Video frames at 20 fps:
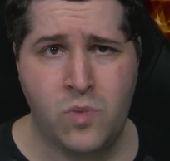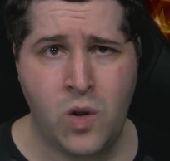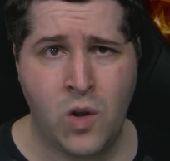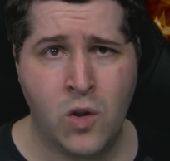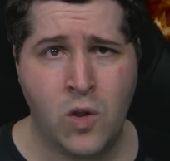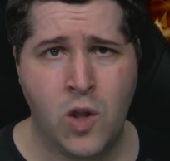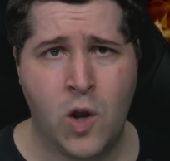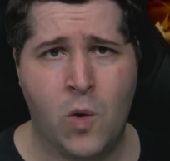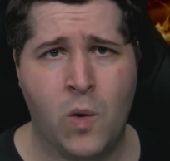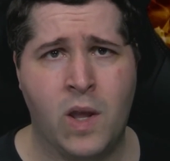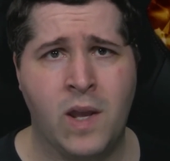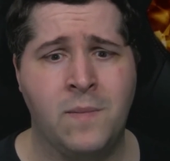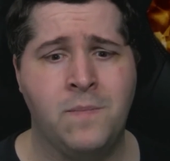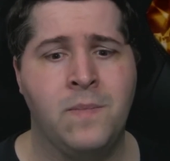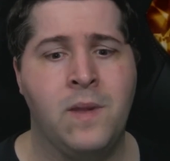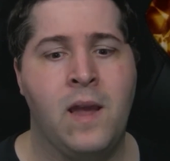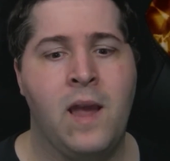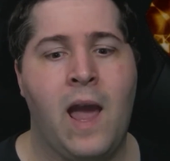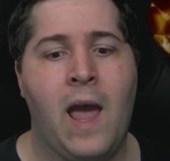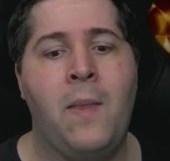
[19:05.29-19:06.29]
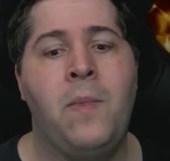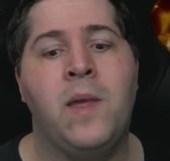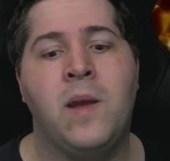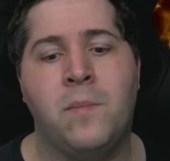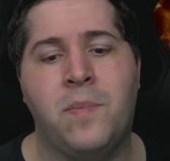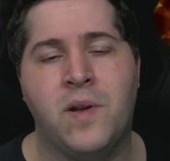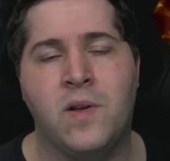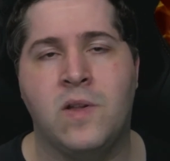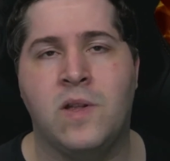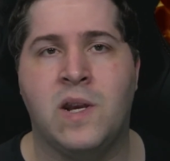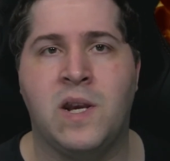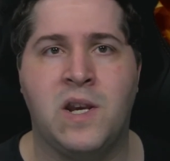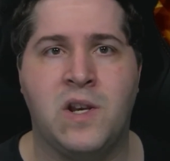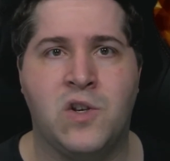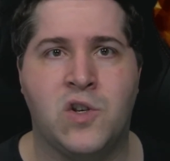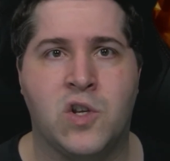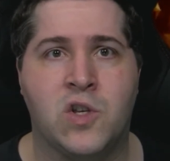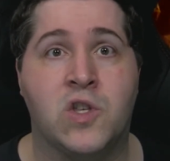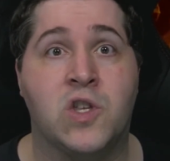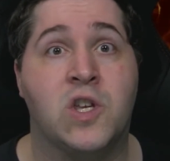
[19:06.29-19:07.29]
loading, and the ability
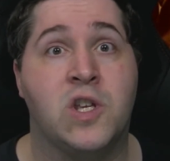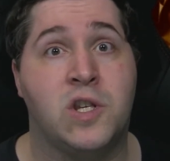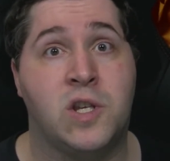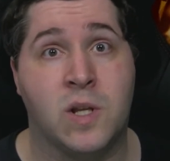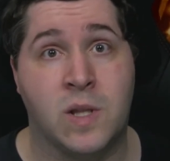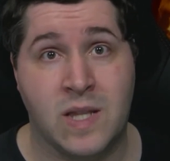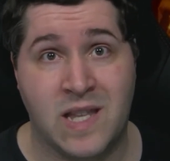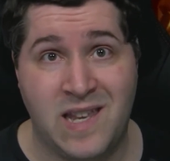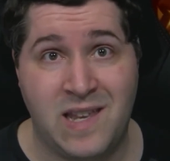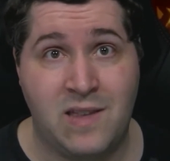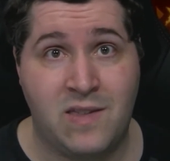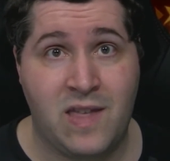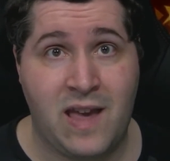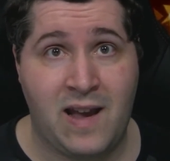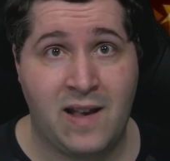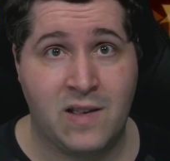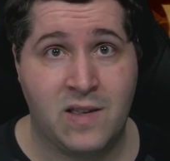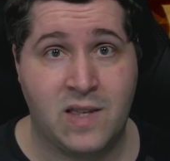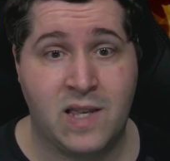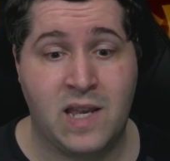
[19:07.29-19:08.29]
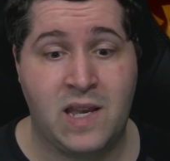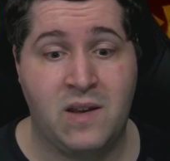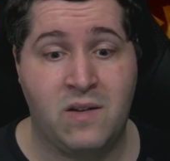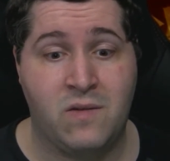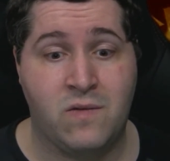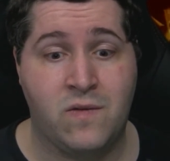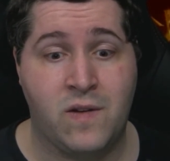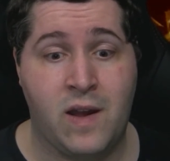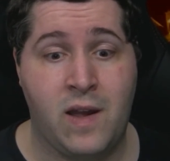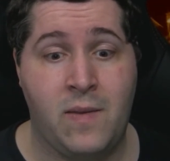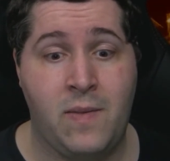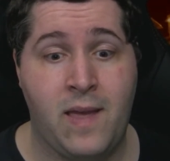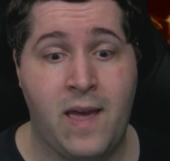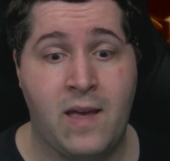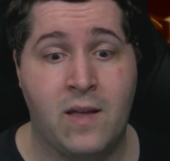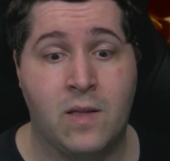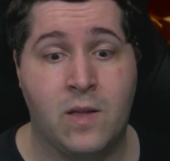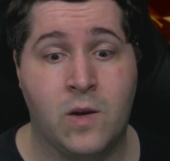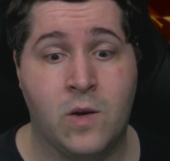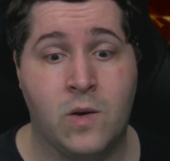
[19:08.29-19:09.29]
just to delete that save and that
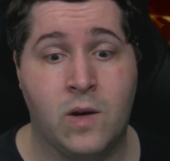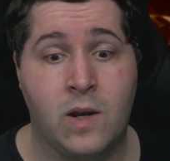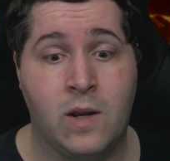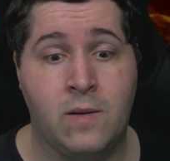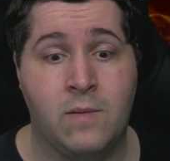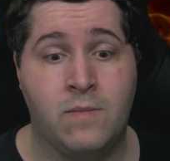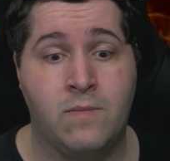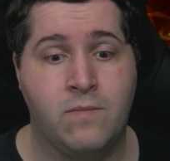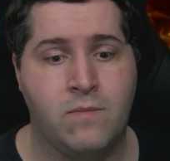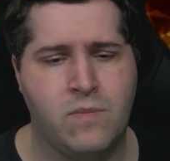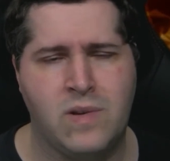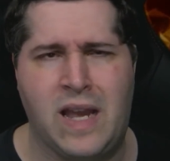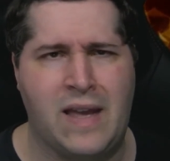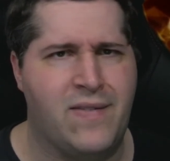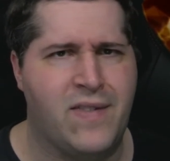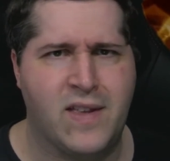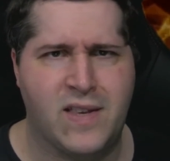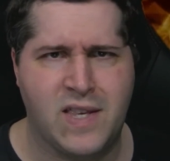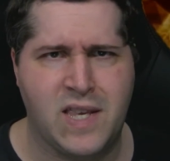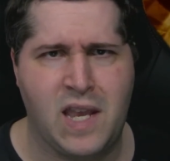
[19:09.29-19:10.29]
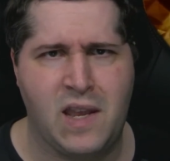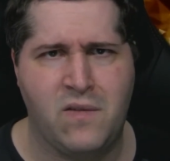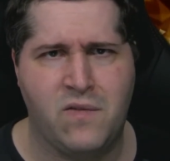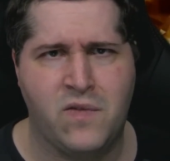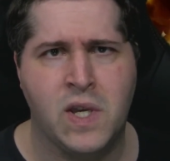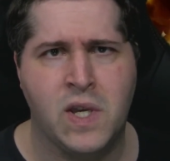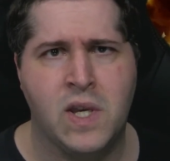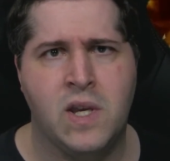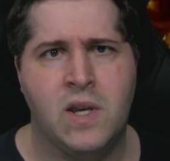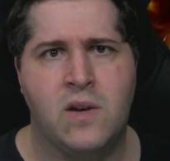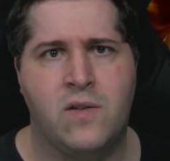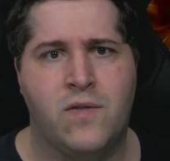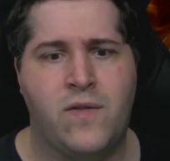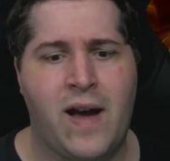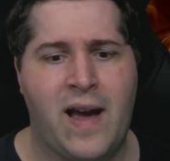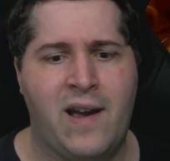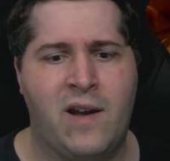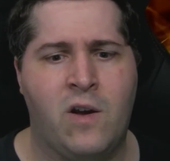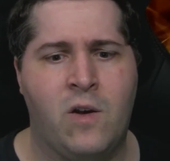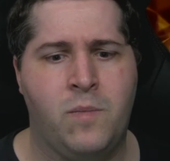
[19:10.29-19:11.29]
the save
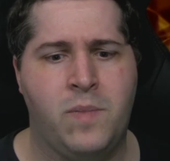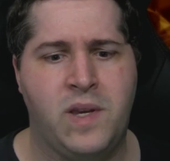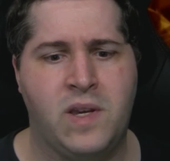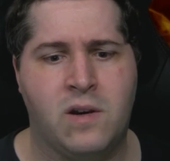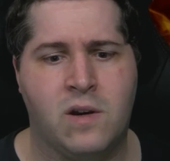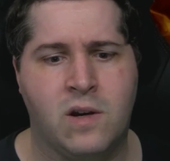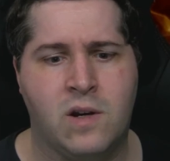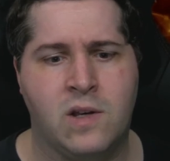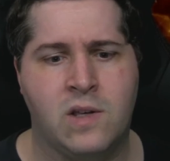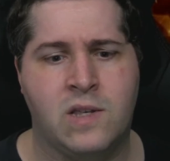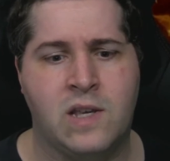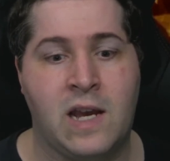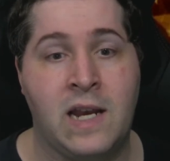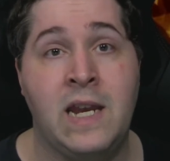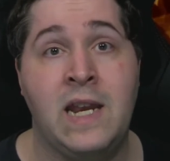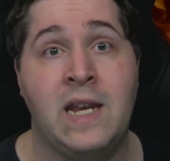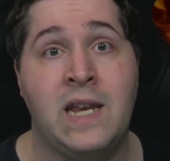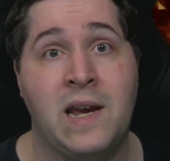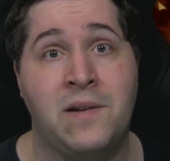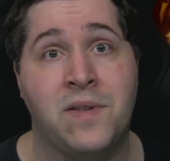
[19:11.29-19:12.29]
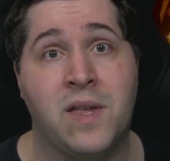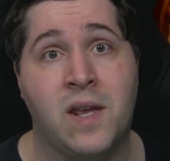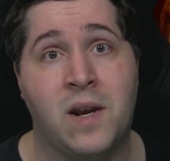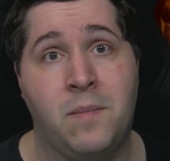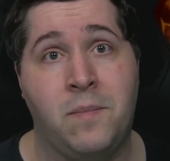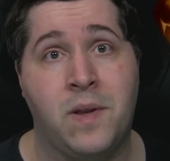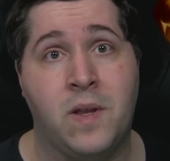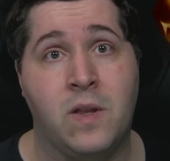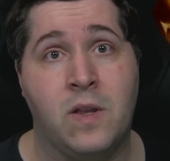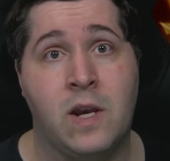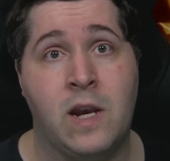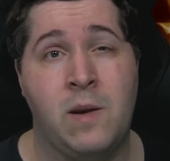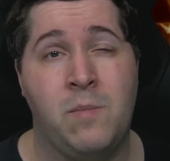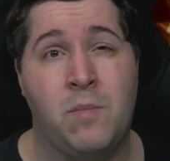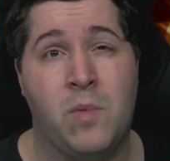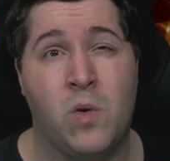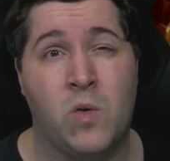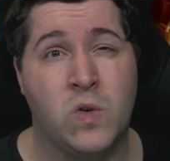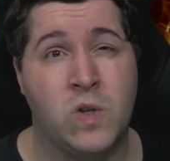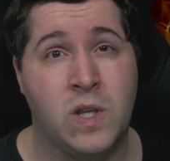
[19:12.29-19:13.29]
file, because I need to have that ability
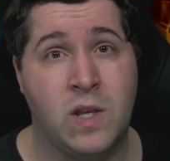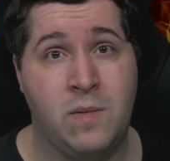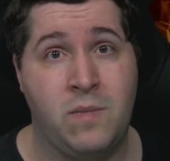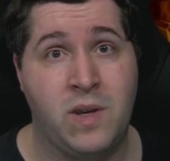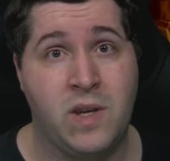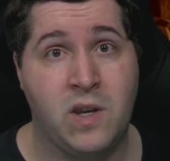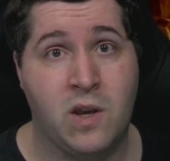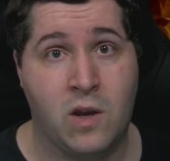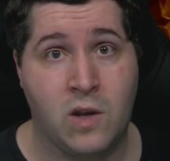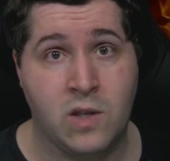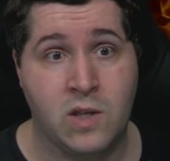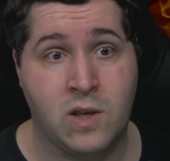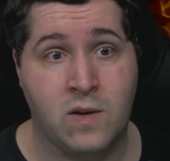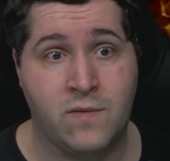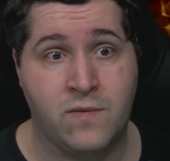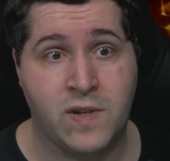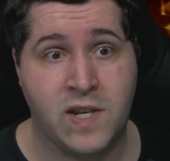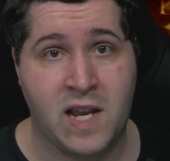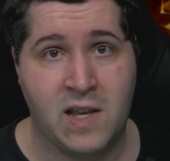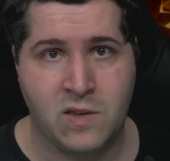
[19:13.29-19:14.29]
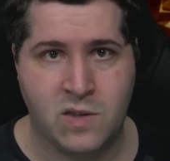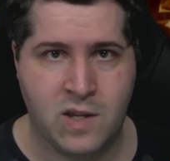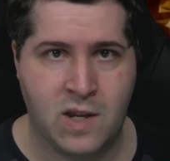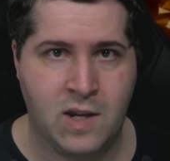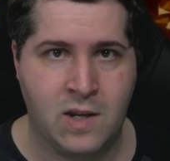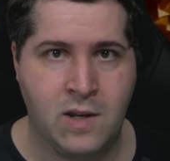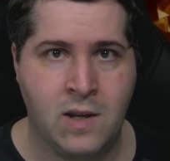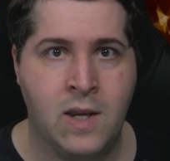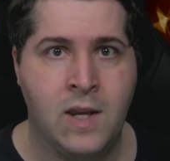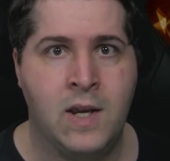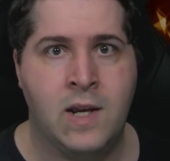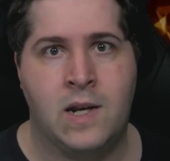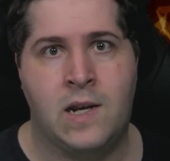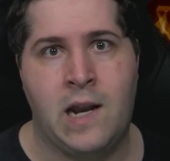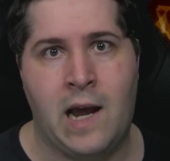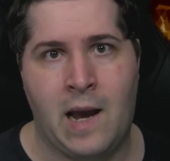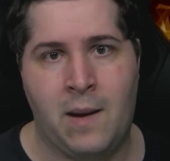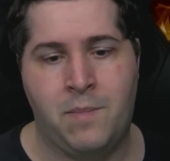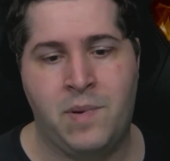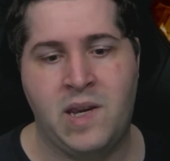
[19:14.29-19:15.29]
mostly because of testing,
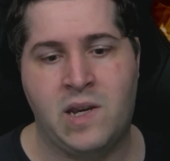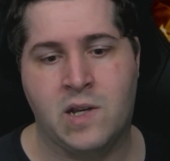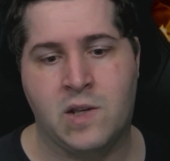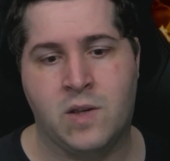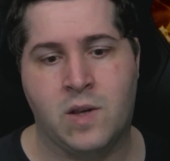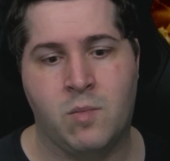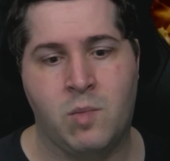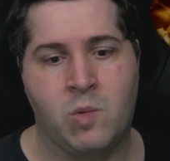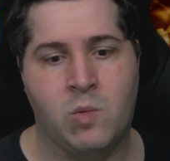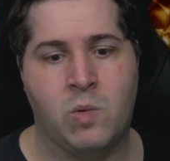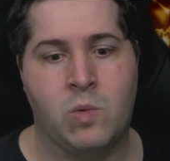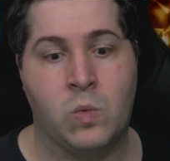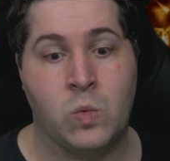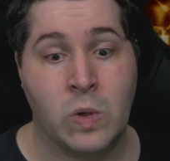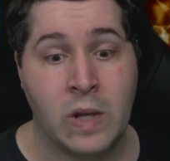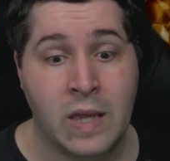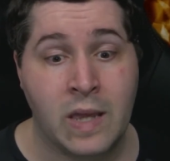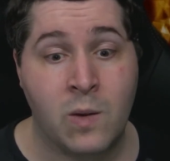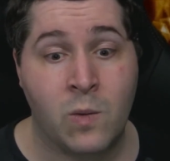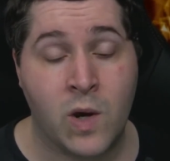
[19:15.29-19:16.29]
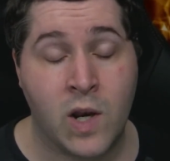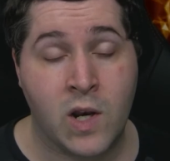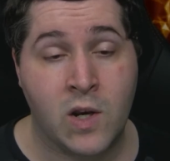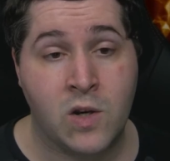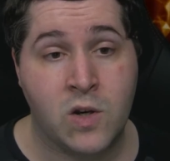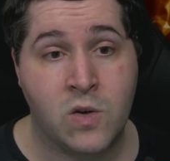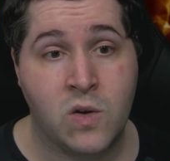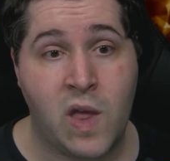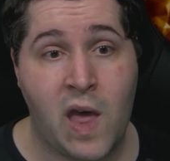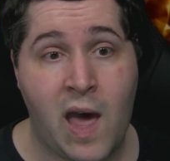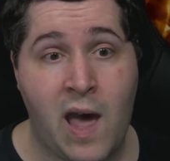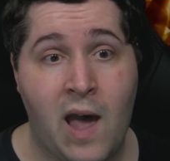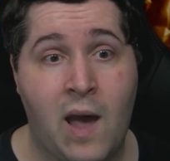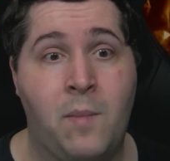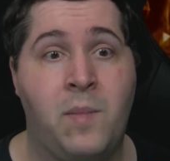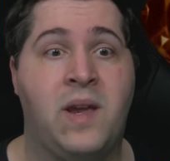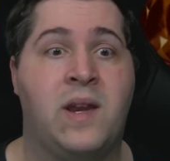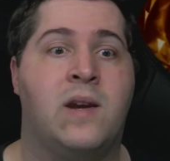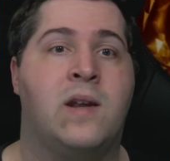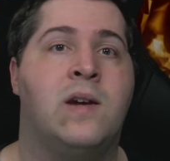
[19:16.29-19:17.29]
not because someone would really want to do that. I
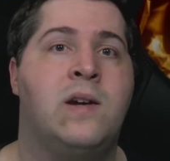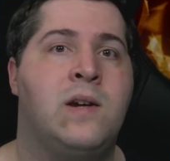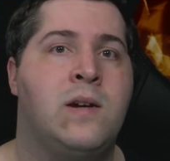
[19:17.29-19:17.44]
mean,